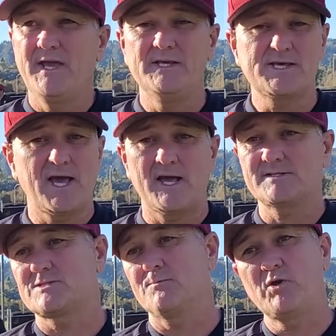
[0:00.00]
he's
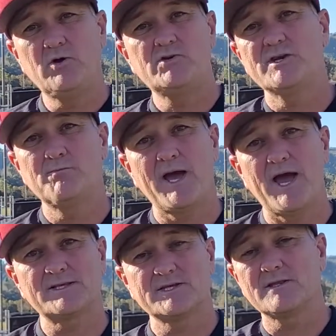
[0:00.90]
had some huge at
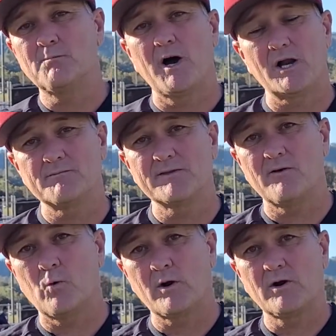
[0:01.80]
bats at the bottom of the
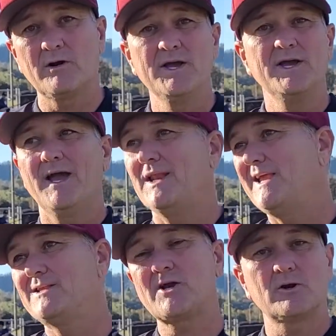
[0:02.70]
order, and
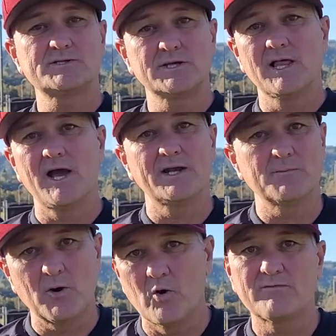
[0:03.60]
he turns the
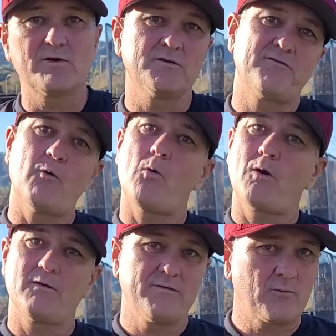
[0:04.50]
lineup over
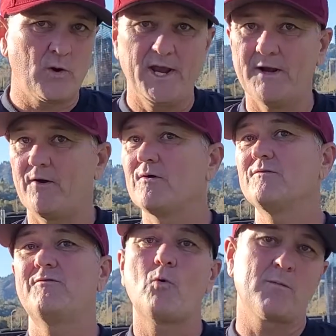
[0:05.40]
for Raider
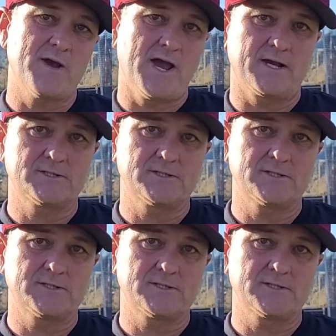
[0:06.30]
format.